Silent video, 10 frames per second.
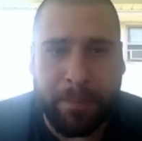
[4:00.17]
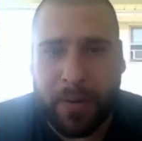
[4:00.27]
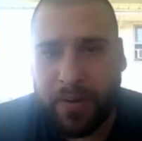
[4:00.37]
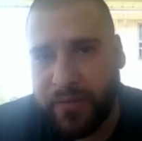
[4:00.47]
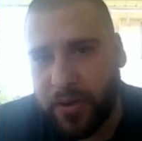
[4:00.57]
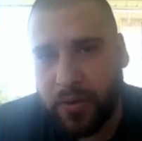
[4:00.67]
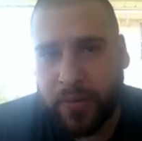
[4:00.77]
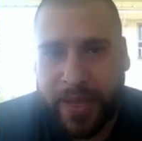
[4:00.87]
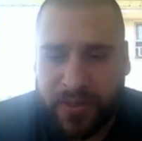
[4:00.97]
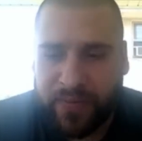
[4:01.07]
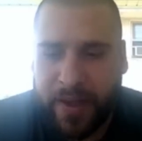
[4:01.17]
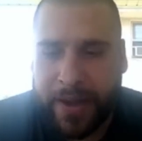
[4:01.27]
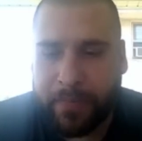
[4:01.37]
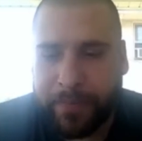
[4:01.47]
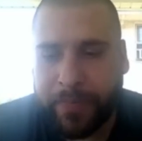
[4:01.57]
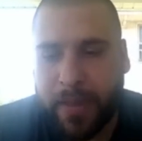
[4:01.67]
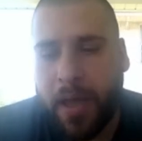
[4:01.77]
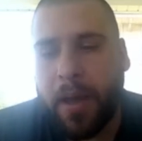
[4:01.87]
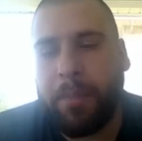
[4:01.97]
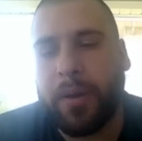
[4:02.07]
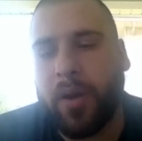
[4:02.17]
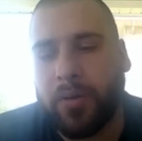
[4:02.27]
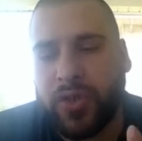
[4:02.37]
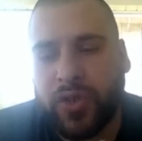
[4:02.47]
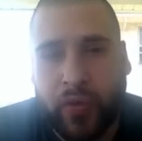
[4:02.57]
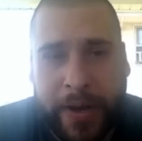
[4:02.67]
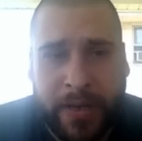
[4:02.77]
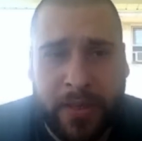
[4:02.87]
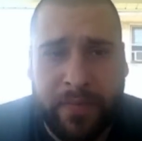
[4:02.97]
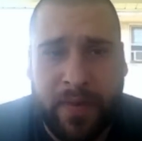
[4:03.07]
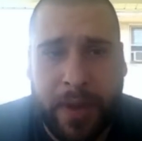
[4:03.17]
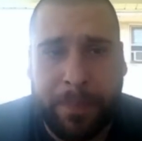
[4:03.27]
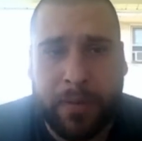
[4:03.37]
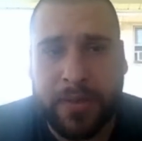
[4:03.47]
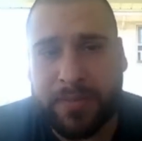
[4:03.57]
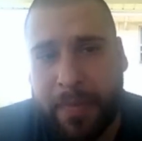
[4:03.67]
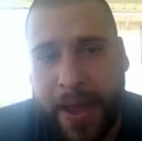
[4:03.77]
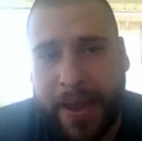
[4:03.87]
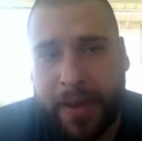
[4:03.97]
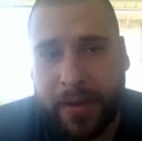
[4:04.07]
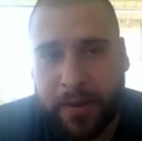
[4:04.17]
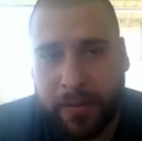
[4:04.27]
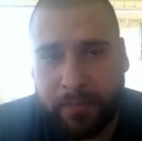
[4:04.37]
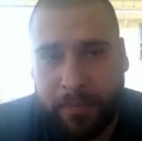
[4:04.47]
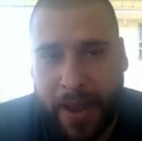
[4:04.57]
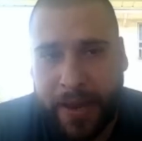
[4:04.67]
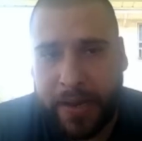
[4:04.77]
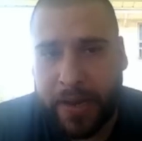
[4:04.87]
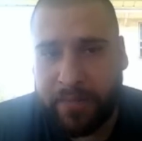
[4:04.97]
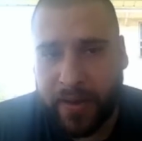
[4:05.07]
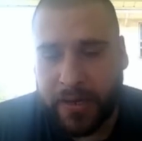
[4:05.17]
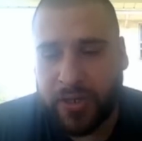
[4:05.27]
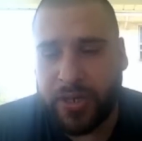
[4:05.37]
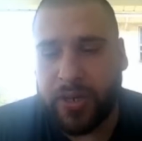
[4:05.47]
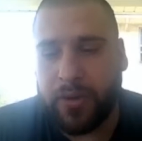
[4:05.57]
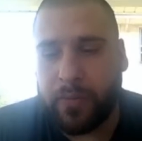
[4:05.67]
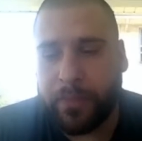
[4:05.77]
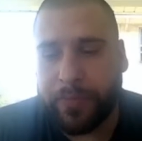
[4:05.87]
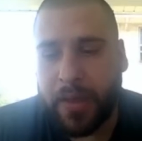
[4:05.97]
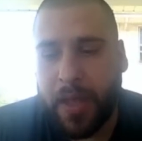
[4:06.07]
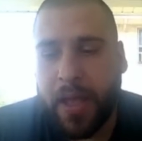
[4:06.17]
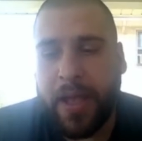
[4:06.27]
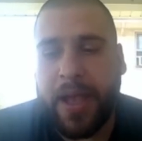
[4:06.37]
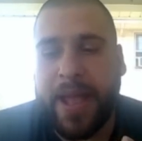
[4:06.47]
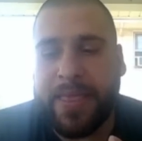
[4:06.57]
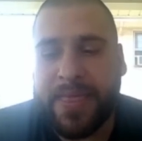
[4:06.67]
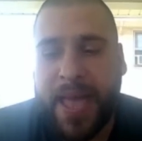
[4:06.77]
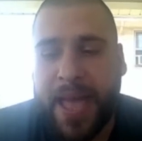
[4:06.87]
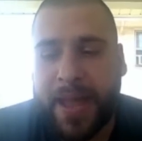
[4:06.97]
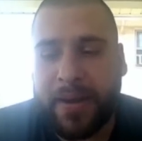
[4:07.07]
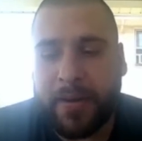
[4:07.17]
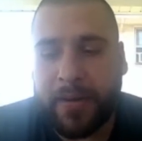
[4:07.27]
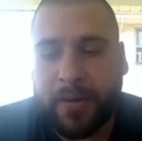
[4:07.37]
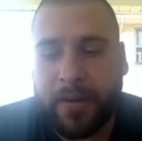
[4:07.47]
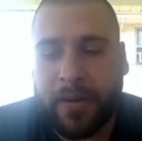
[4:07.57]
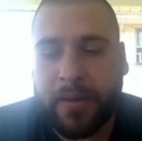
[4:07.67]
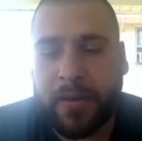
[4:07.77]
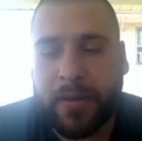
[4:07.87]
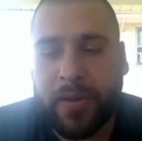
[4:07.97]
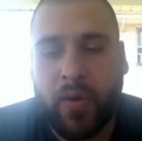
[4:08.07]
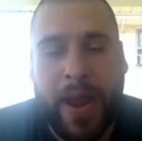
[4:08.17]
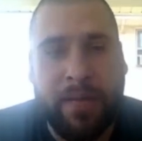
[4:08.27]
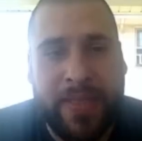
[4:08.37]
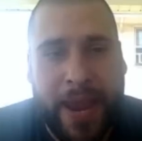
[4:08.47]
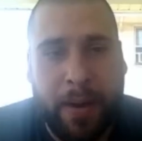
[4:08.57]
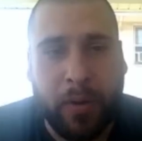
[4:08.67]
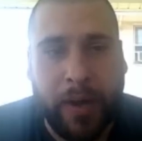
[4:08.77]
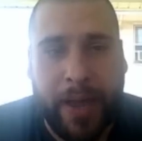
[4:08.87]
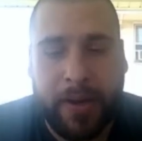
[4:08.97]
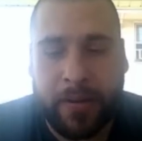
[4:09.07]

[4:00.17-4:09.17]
but if you do, that's fine. But go straight to the Viper is my advice to you. And then you have the Hammerhead.